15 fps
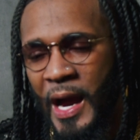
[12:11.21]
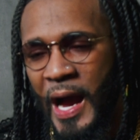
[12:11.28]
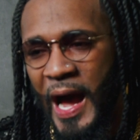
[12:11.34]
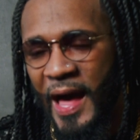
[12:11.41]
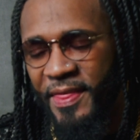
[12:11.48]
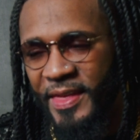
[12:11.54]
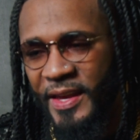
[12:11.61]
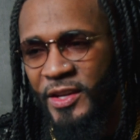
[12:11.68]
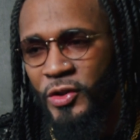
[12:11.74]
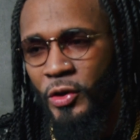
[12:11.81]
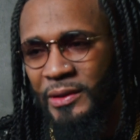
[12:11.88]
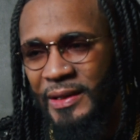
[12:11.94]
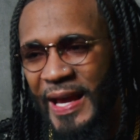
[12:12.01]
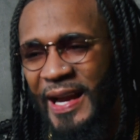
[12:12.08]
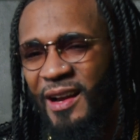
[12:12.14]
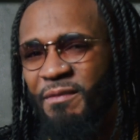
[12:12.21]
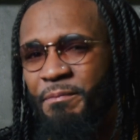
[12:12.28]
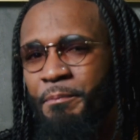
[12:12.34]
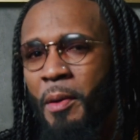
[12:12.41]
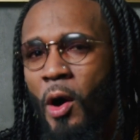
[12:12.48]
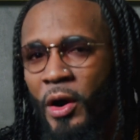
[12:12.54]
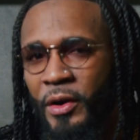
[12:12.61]
I think your lack of
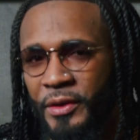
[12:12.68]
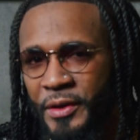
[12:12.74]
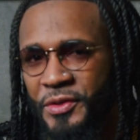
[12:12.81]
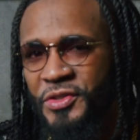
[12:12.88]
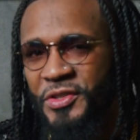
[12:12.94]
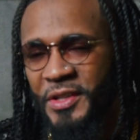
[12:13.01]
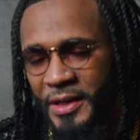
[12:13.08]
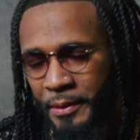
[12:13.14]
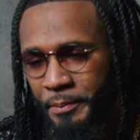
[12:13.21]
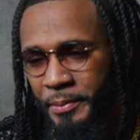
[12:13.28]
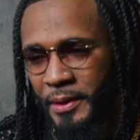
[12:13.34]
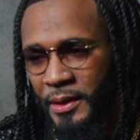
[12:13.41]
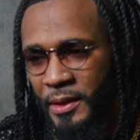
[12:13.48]
partnership